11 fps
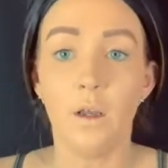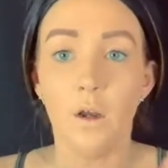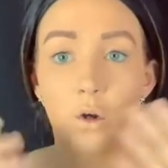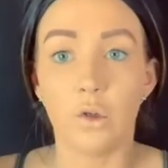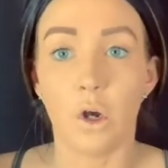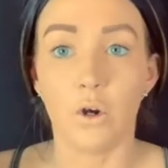a
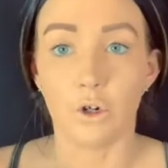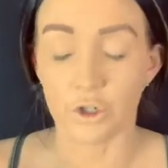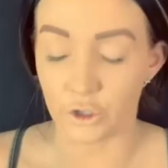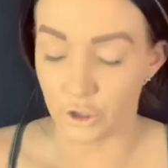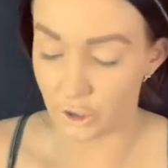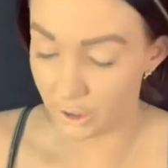longer
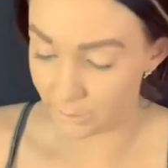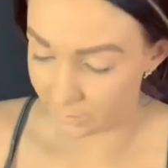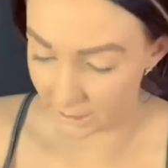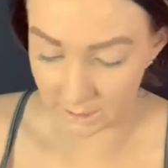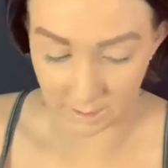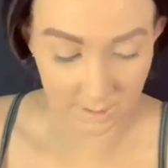shirt,
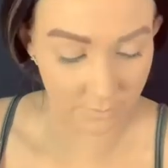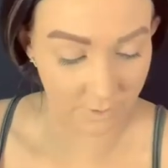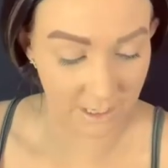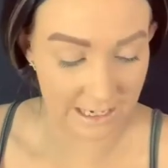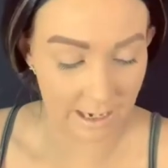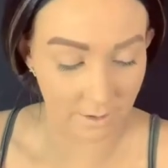because
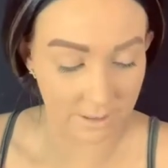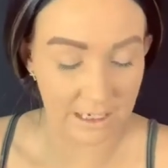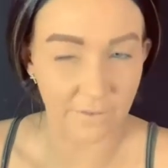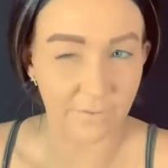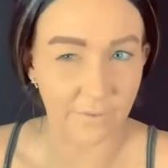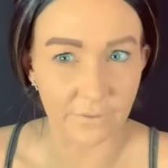right now it's like
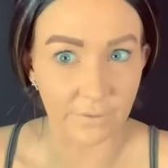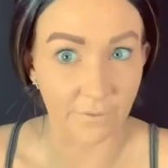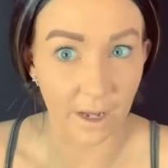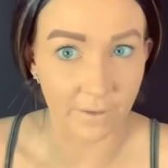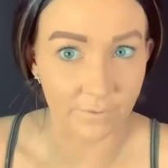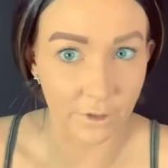
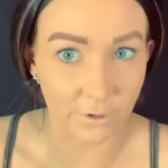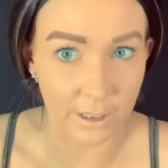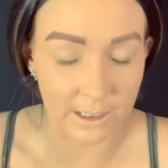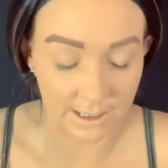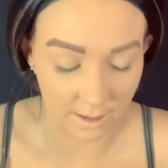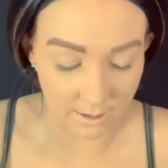55
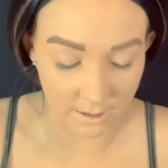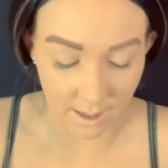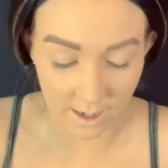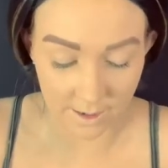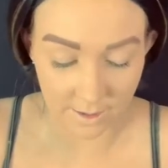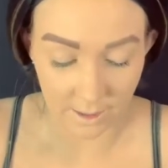degrees
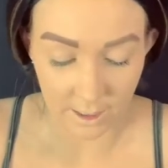outside.